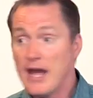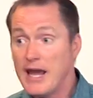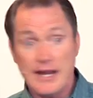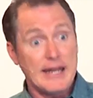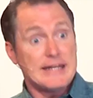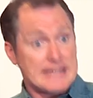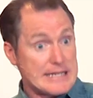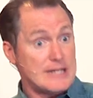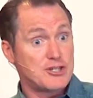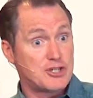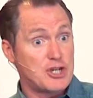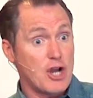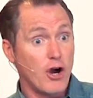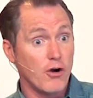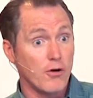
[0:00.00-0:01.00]
It did
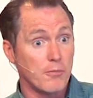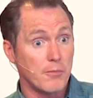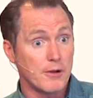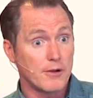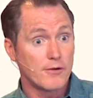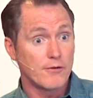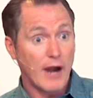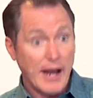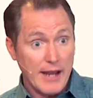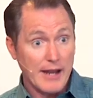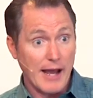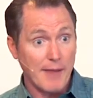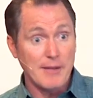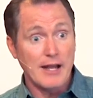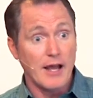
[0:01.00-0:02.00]
Job, right?
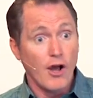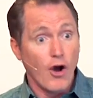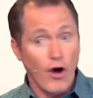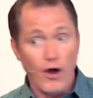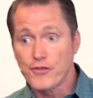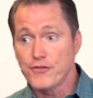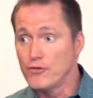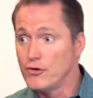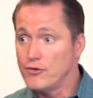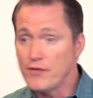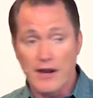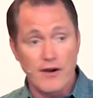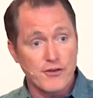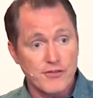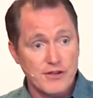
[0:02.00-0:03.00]
I mean, all through
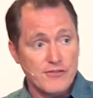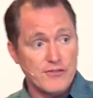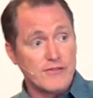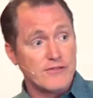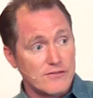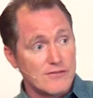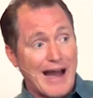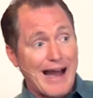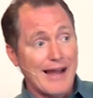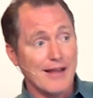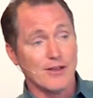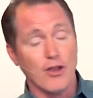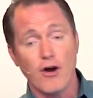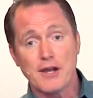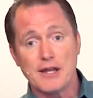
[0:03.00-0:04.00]
there as he's
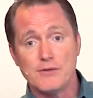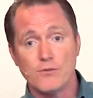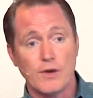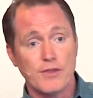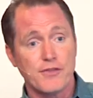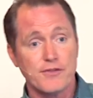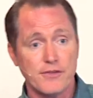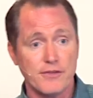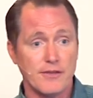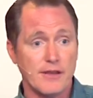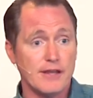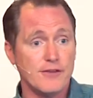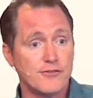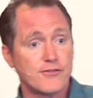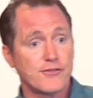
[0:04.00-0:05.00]
dialoguing with
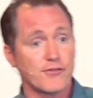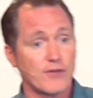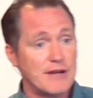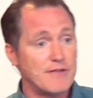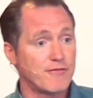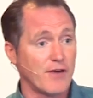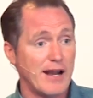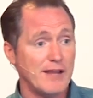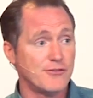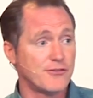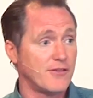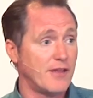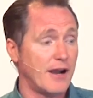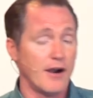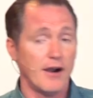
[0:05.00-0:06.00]
his three
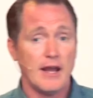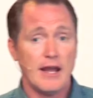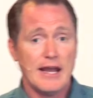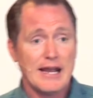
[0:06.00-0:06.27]
friends there,